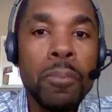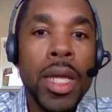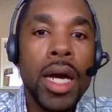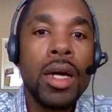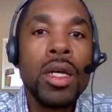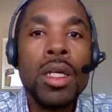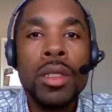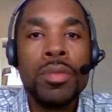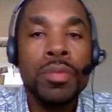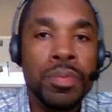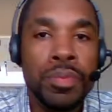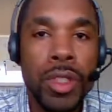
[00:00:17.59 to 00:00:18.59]
Now,
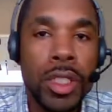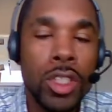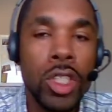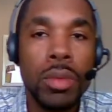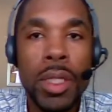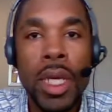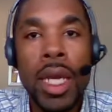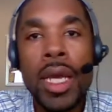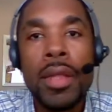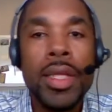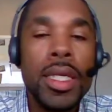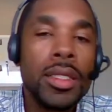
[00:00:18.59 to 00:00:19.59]
excuse me,
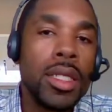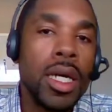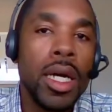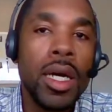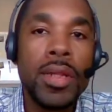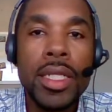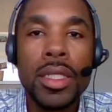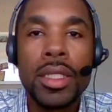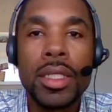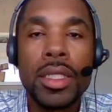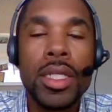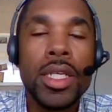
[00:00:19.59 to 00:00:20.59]
these
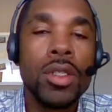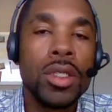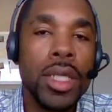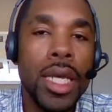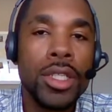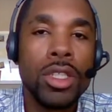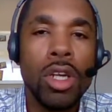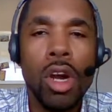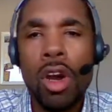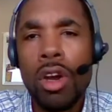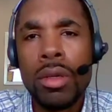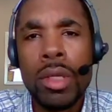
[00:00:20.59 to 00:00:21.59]
skill sets
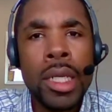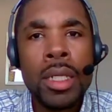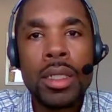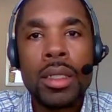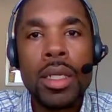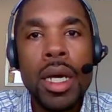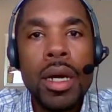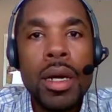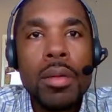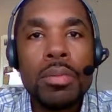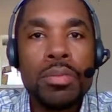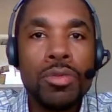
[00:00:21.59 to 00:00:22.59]
are
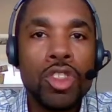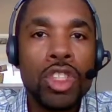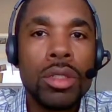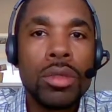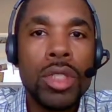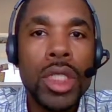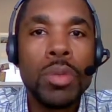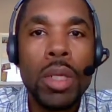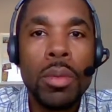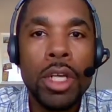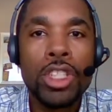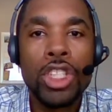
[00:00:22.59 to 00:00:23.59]
um, just
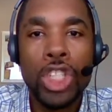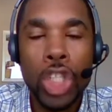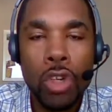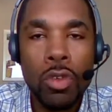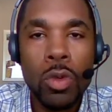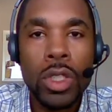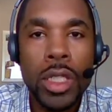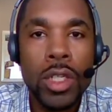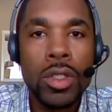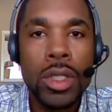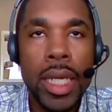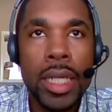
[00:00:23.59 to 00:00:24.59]
pretty much general
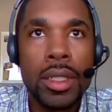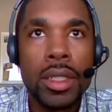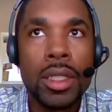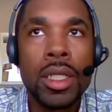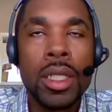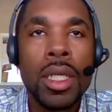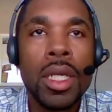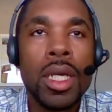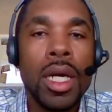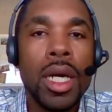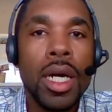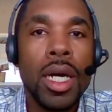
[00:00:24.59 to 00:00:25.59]
skill sets
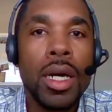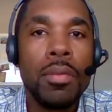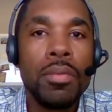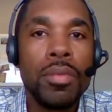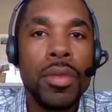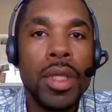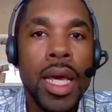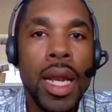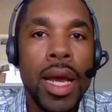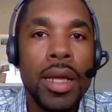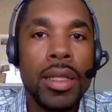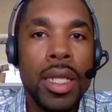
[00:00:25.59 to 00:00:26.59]
that
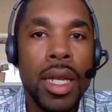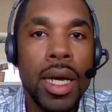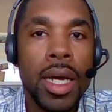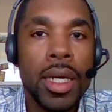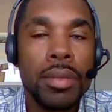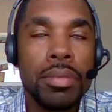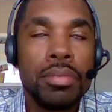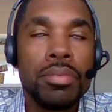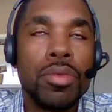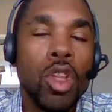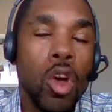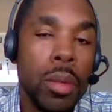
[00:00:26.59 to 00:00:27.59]
I
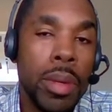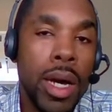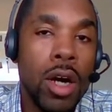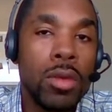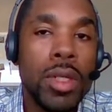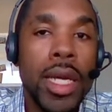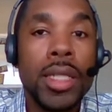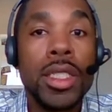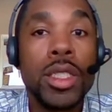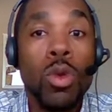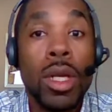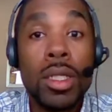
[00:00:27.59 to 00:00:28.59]
thought about and
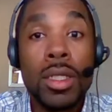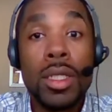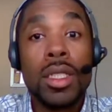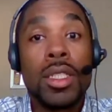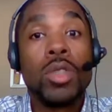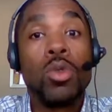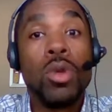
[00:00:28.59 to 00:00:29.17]
just wanted to